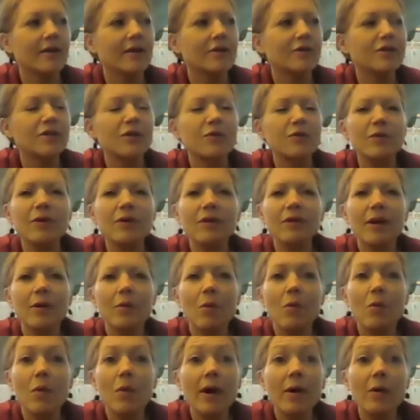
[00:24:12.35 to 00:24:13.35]
So we were like,
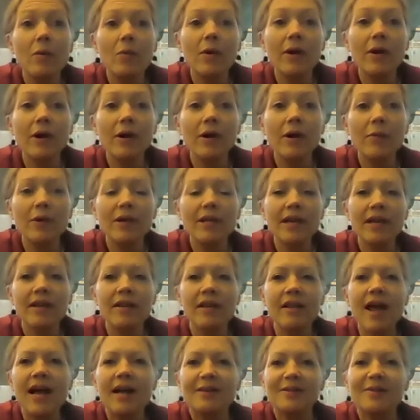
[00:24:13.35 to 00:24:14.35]
well, where can we take
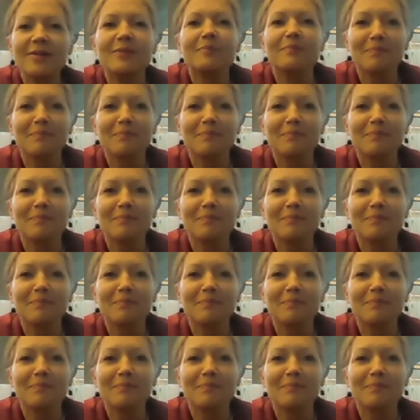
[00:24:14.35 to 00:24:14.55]
class?